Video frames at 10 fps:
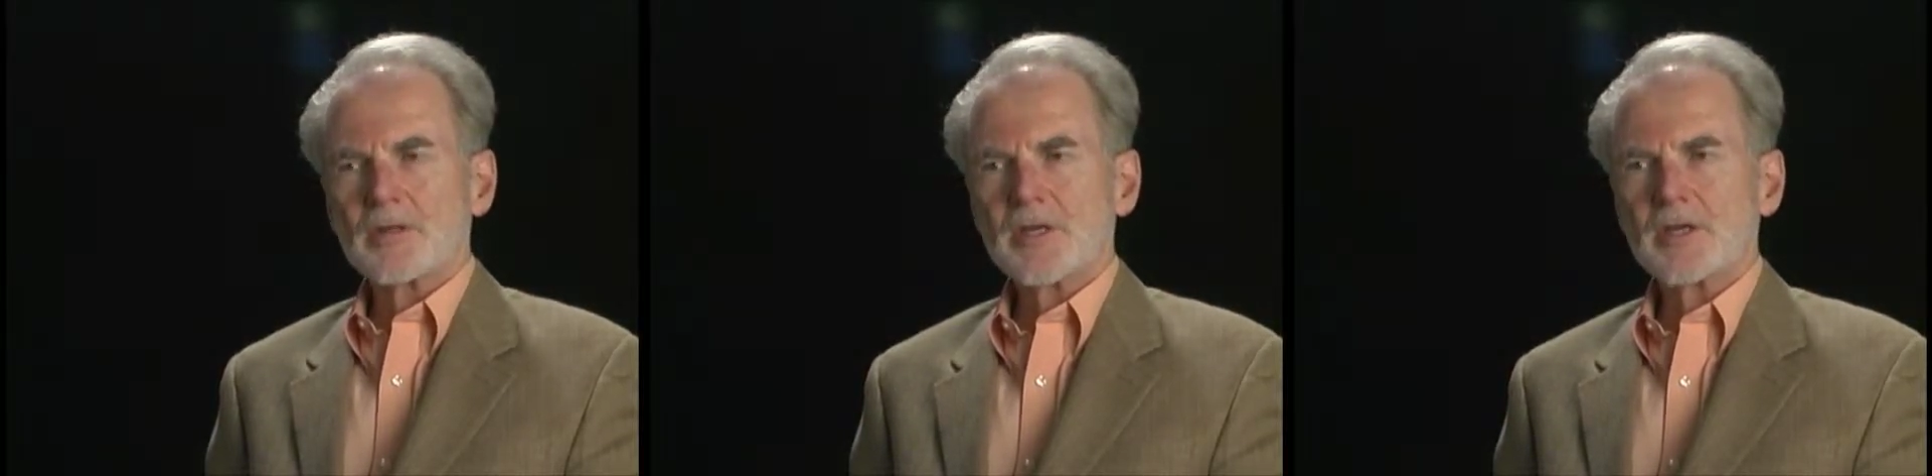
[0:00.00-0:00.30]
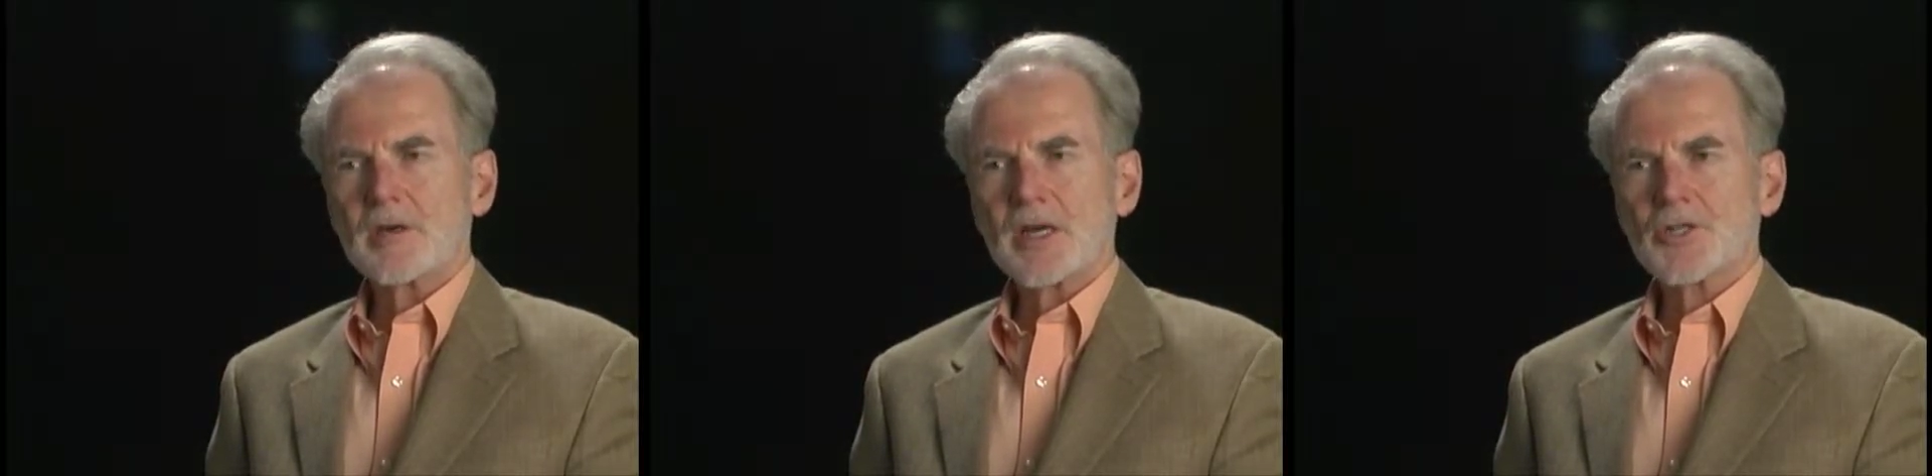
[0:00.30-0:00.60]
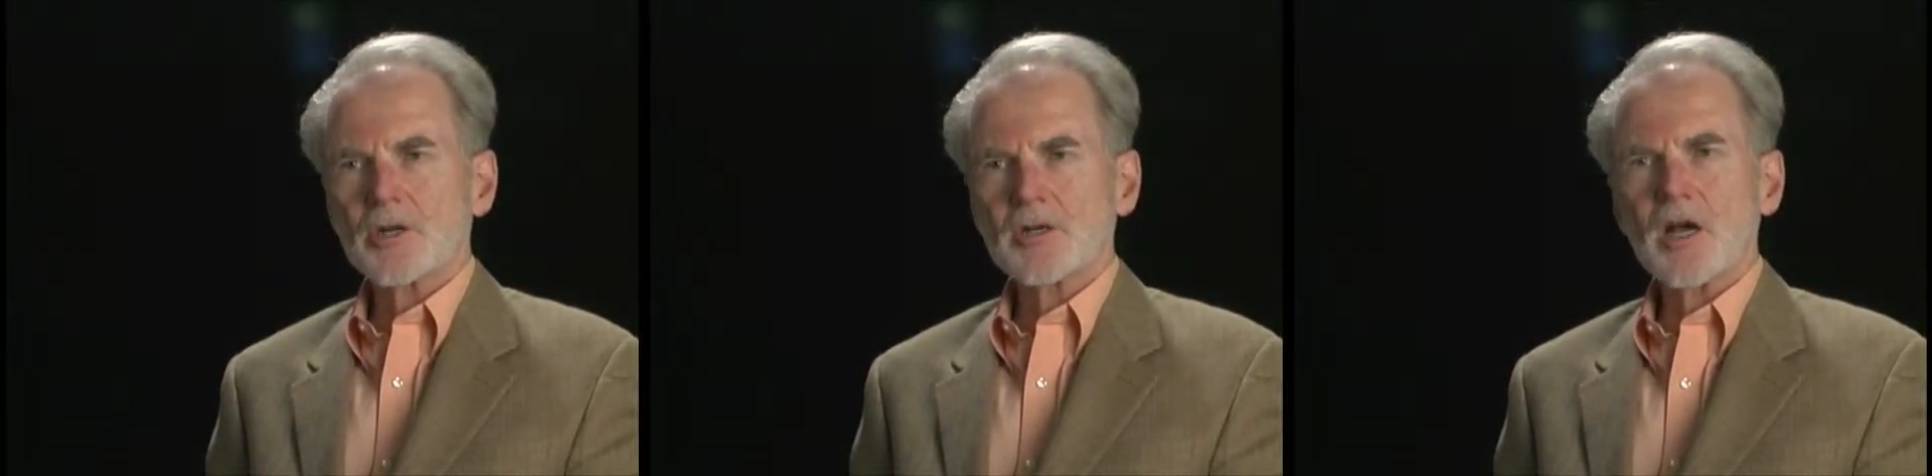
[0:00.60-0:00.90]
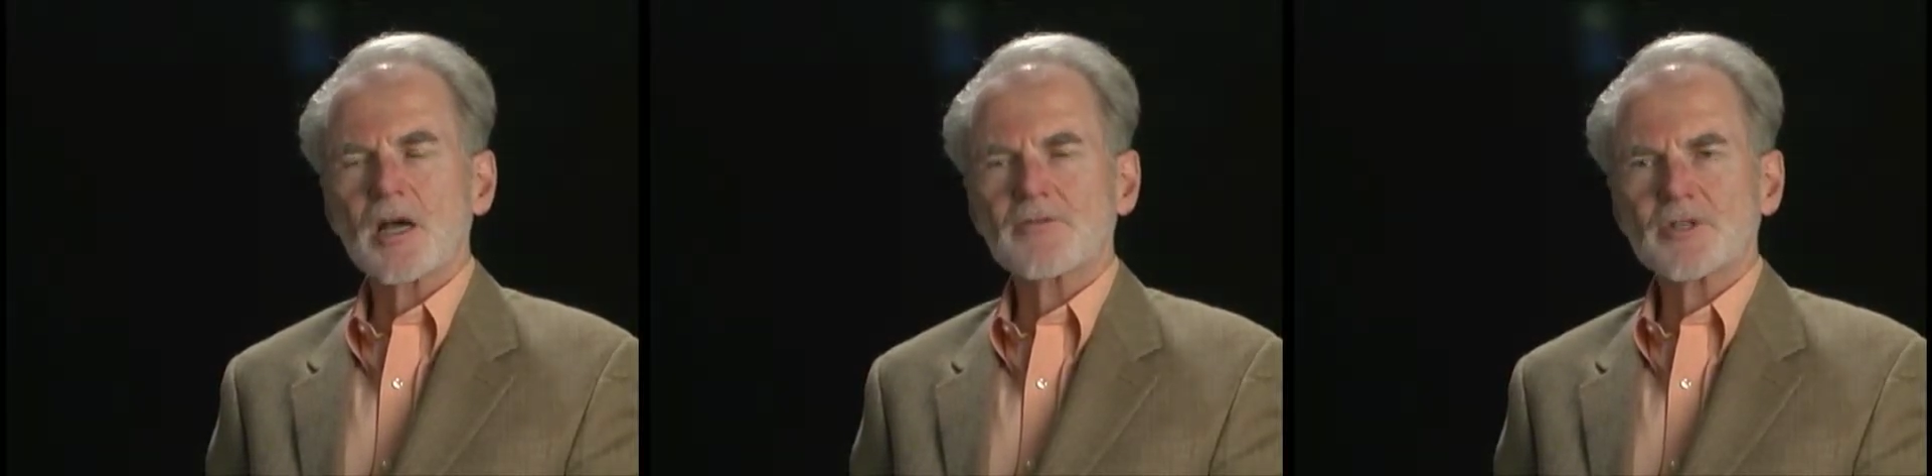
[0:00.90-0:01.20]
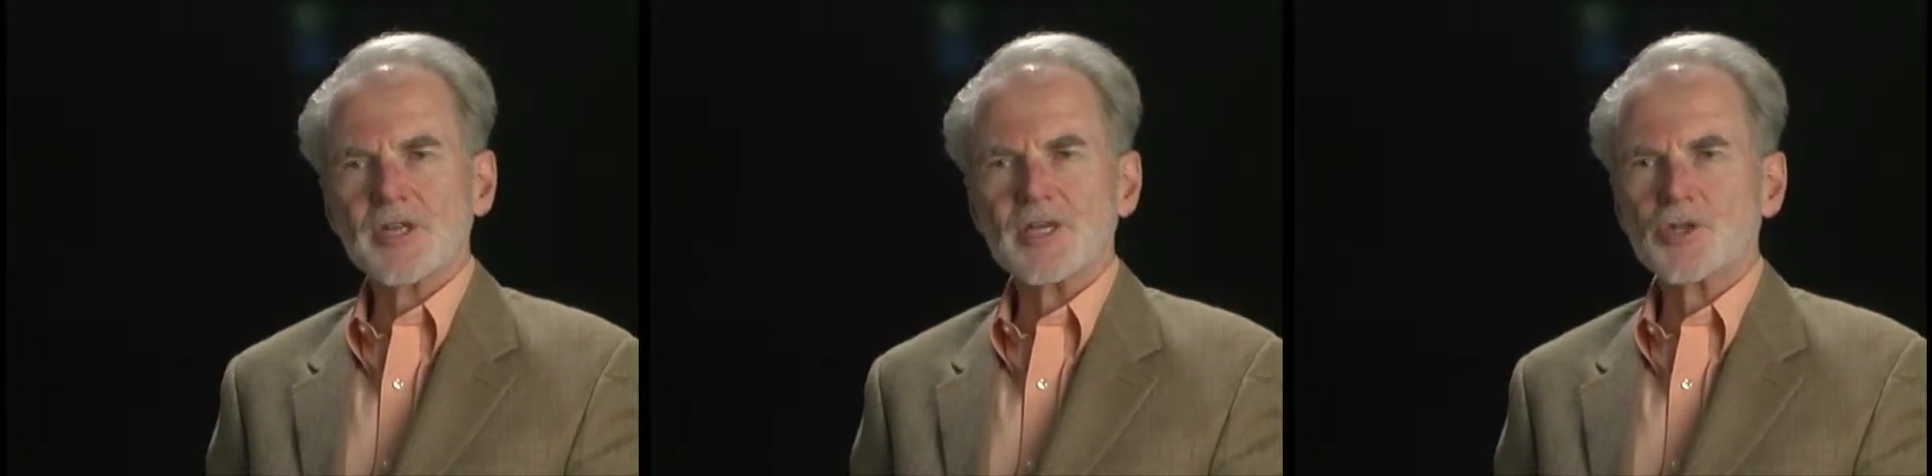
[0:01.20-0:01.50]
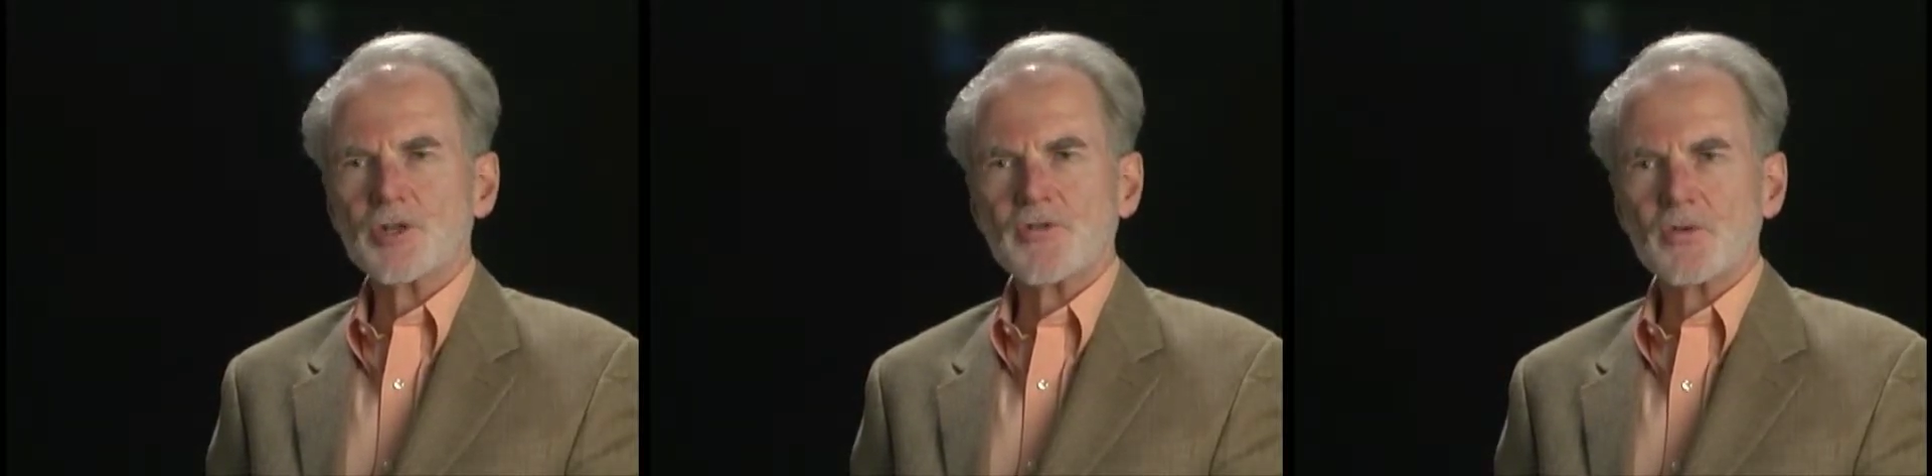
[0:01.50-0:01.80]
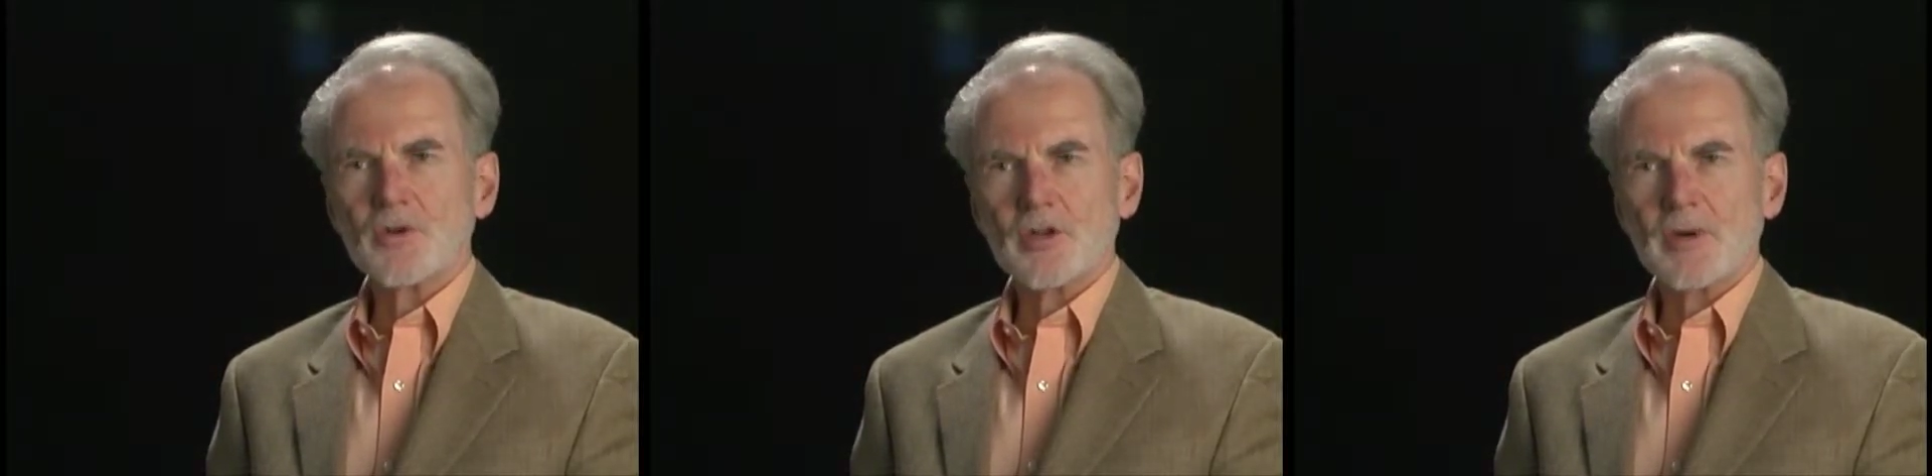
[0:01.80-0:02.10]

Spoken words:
the international conversation, if you will,